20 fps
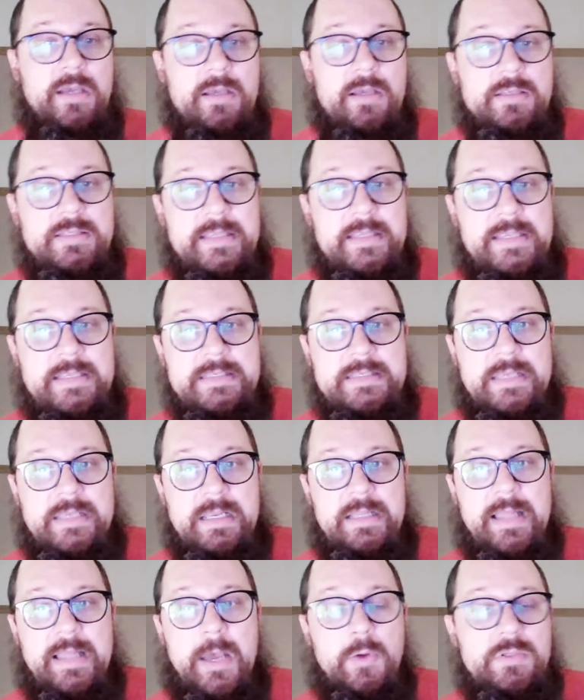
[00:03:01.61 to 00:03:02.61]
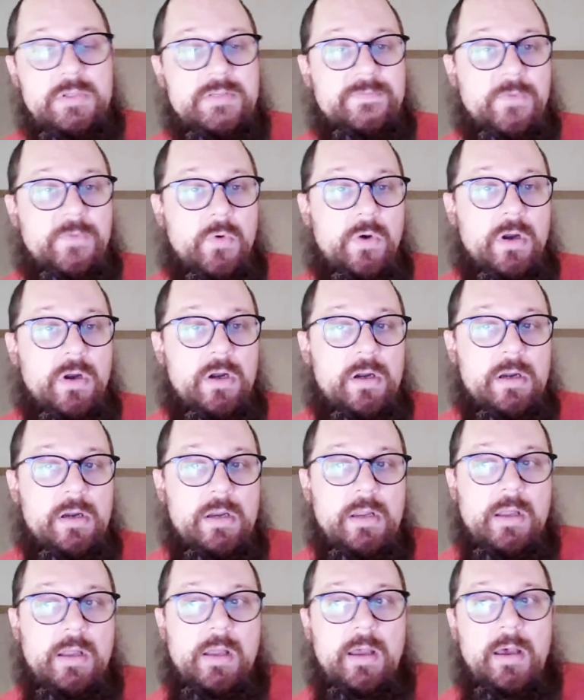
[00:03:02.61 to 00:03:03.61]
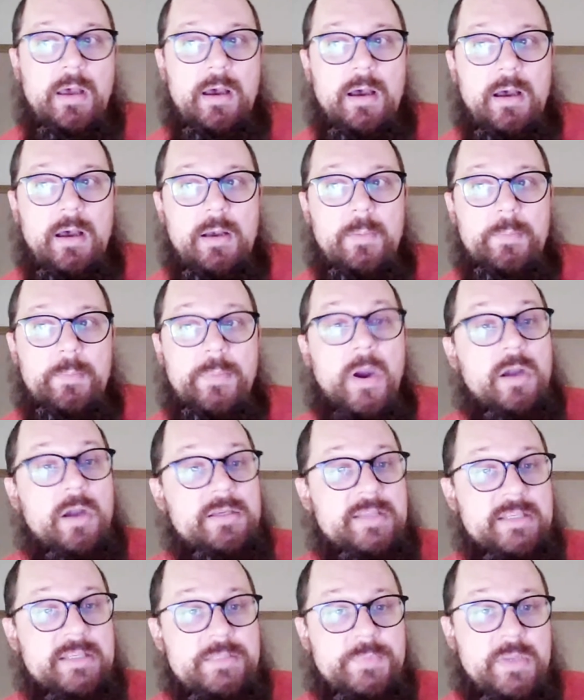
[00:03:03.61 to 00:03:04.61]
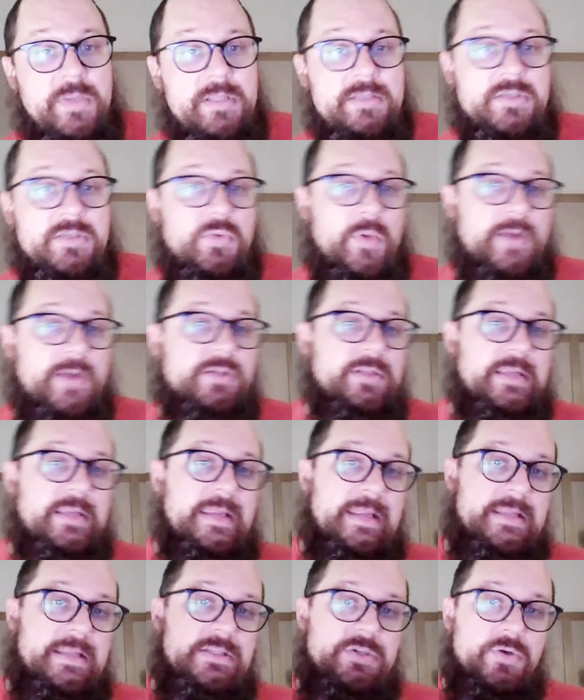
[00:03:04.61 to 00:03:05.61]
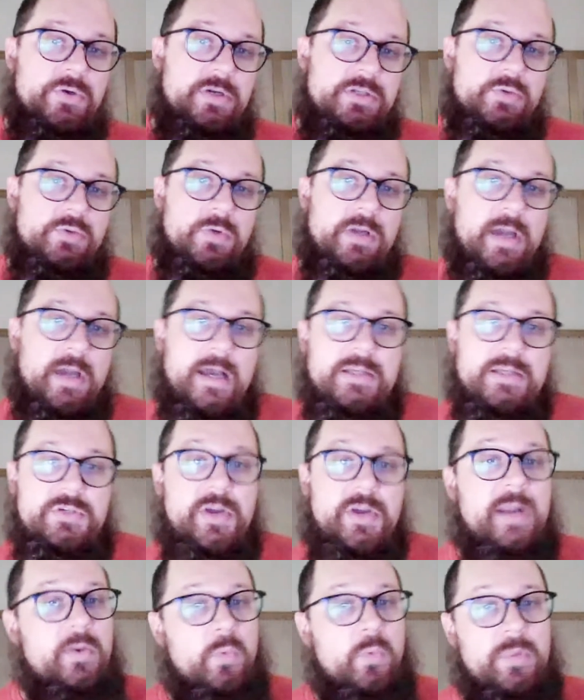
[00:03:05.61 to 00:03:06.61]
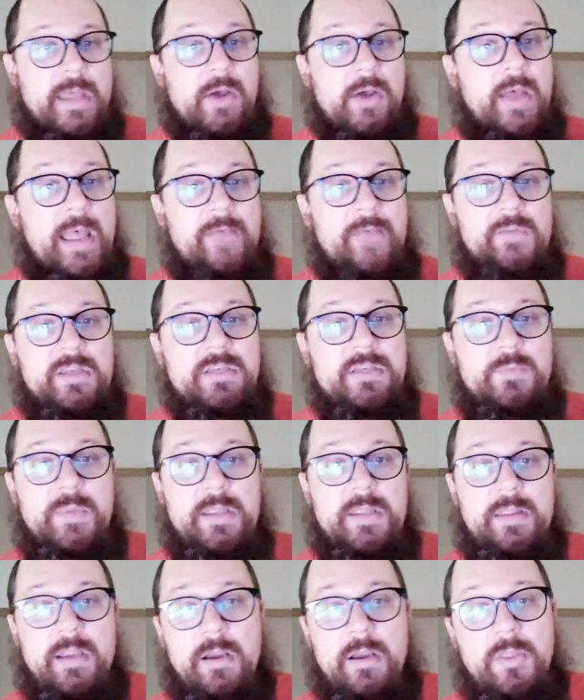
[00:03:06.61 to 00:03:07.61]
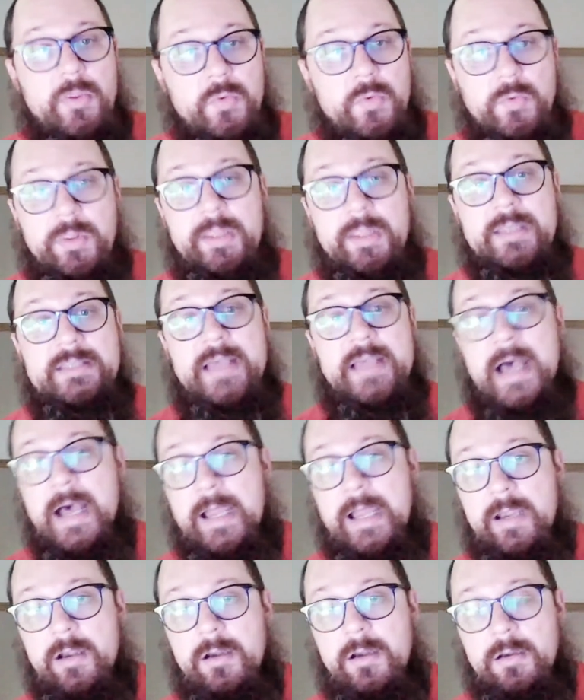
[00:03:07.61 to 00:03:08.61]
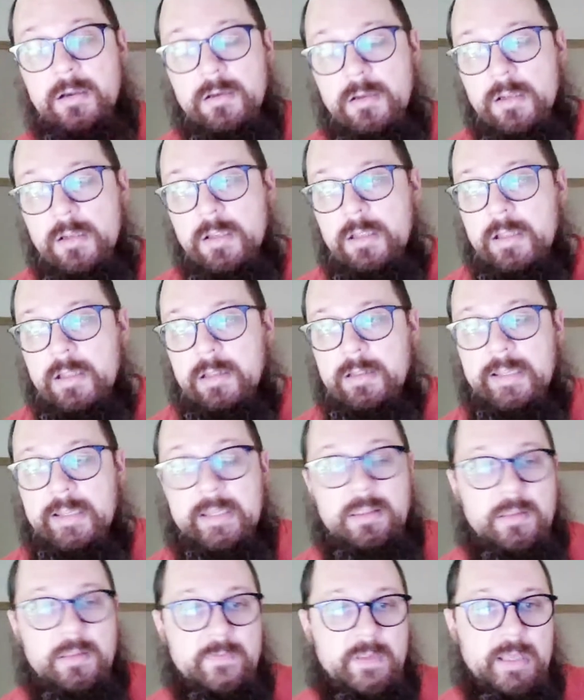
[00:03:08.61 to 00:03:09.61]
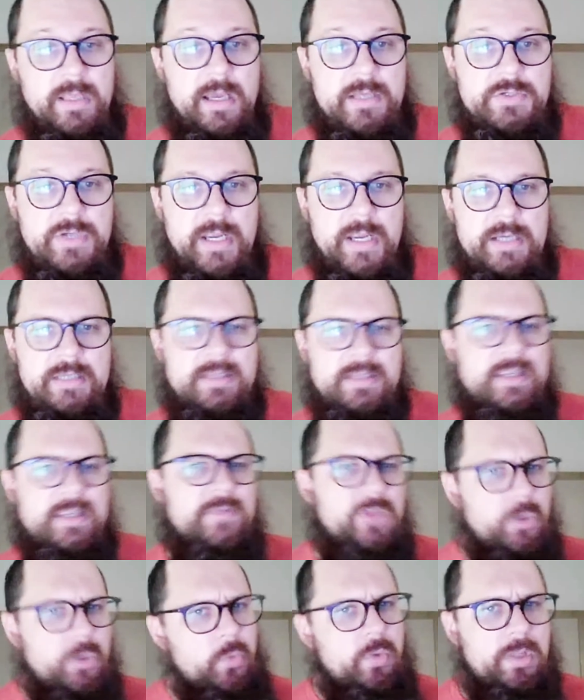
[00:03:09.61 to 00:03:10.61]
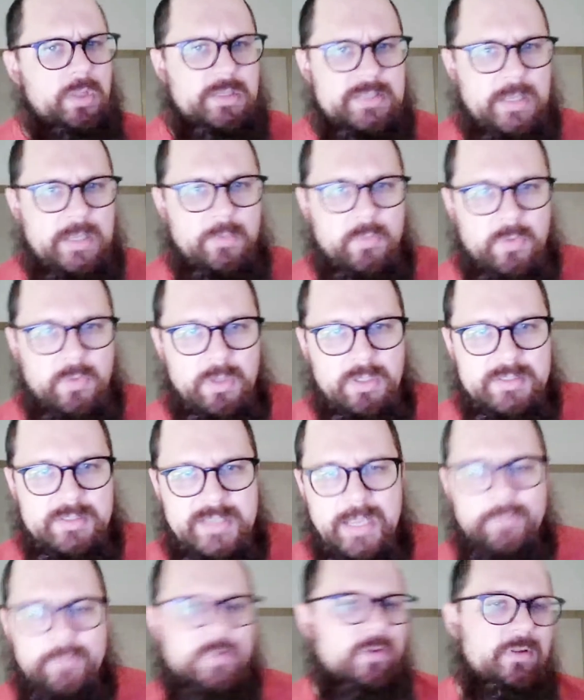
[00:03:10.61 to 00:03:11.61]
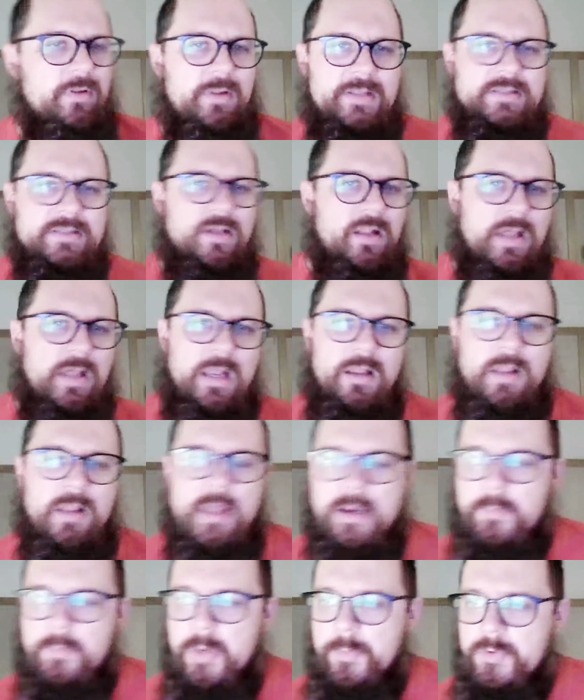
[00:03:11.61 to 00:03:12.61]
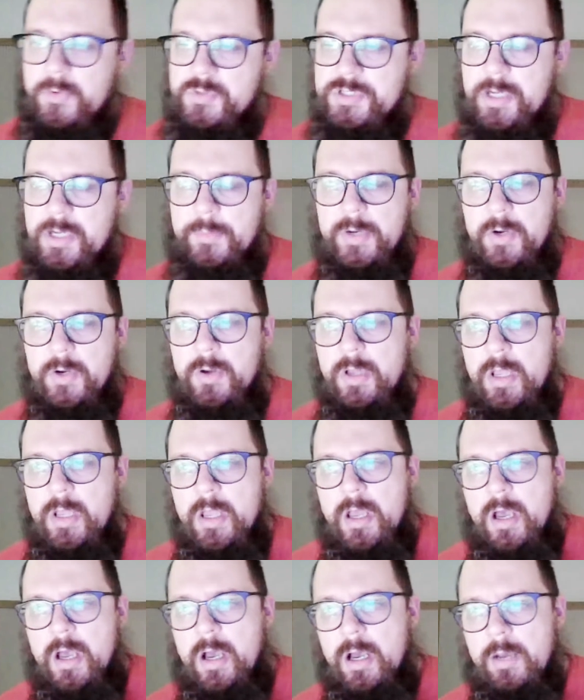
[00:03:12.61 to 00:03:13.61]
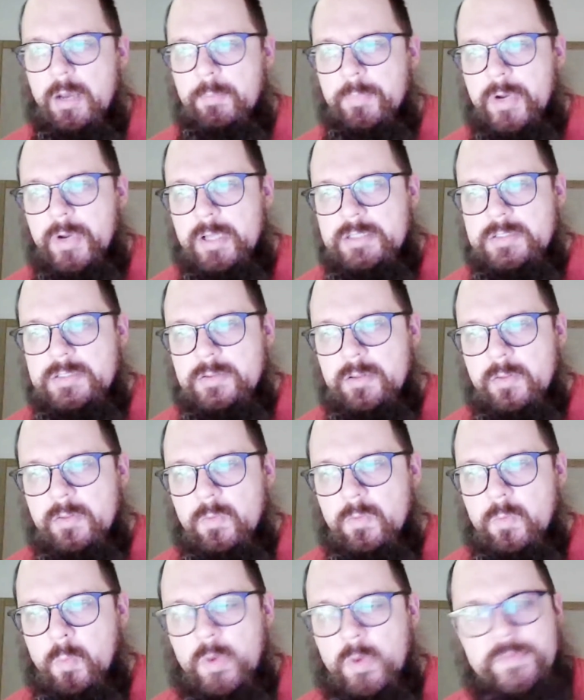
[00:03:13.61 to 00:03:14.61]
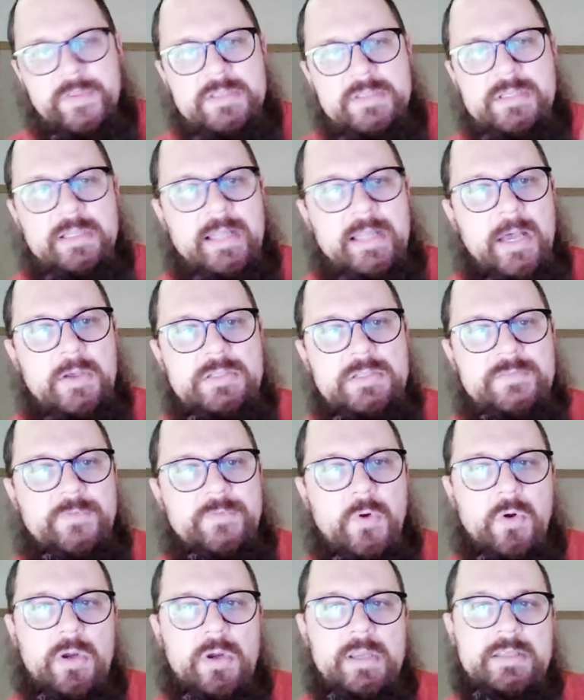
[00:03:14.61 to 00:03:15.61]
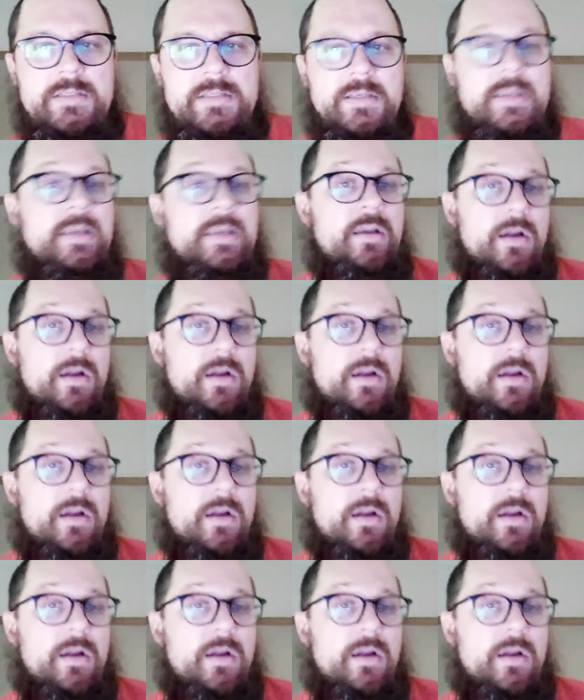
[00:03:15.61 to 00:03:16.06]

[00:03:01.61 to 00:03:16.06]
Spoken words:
does is it allows for participants to actually enter into a contract without having to be there through the entire length of the contract. Giving you a real example, that's a lot of mumbo jumbo, but what this allows for is,